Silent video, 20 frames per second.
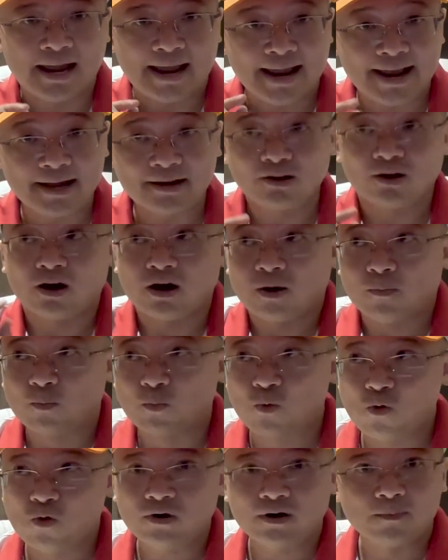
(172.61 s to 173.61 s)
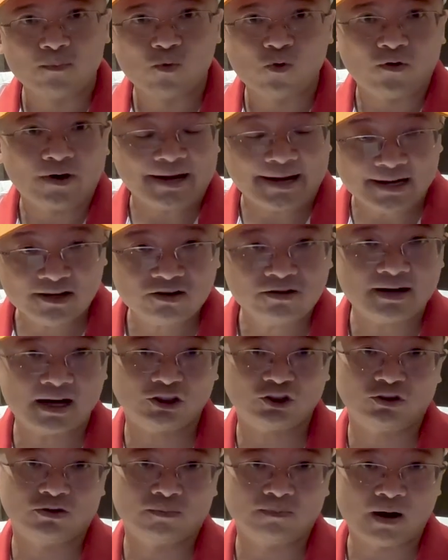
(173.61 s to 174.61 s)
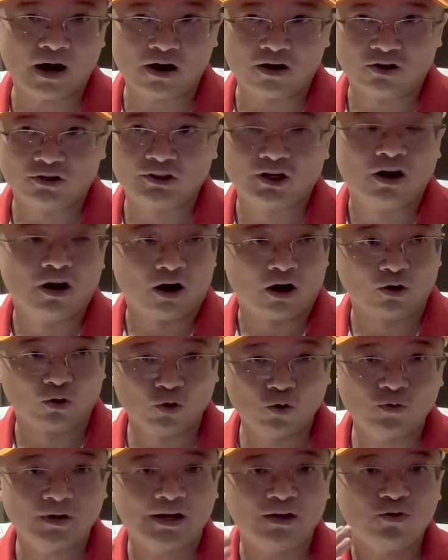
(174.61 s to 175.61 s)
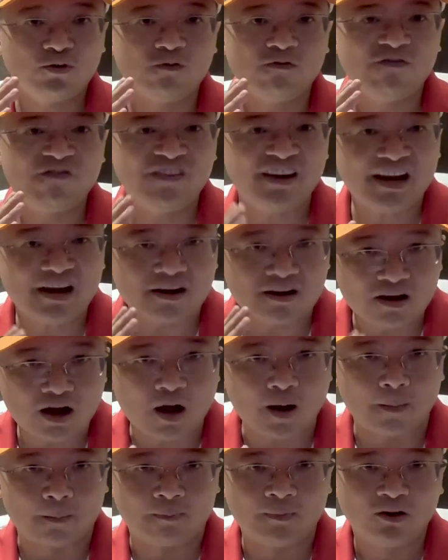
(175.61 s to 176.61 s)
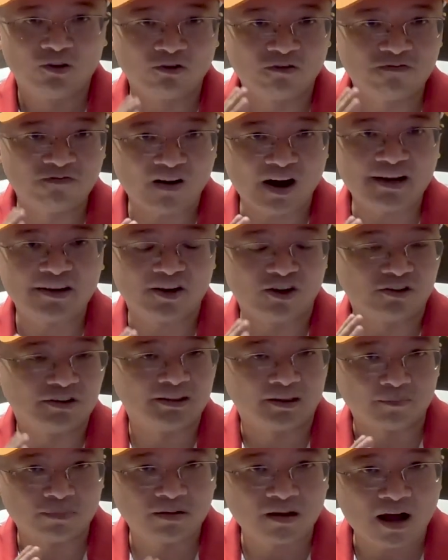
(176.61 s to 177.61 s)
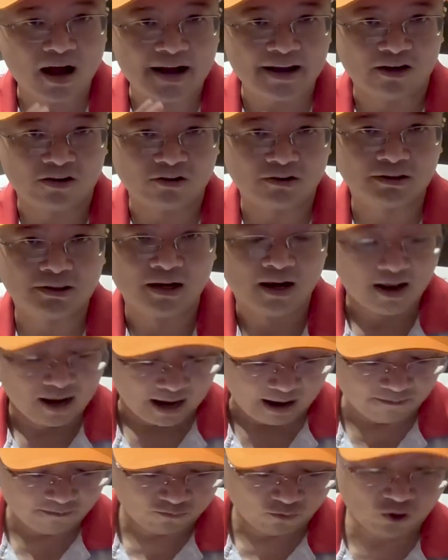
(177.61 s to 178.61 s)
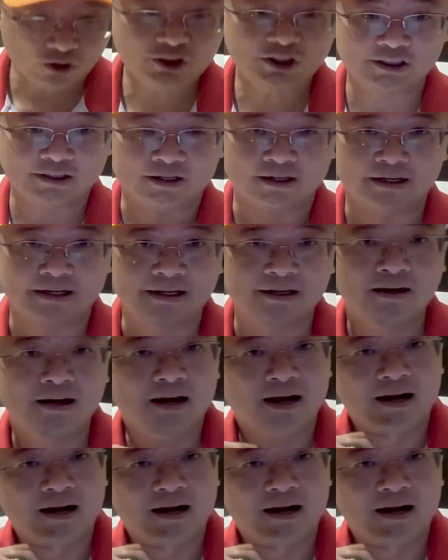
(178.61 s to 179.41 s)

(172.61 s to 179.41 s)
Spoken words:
And more international buyers are looking to Vietnam to find their suppliers. Unfortunately,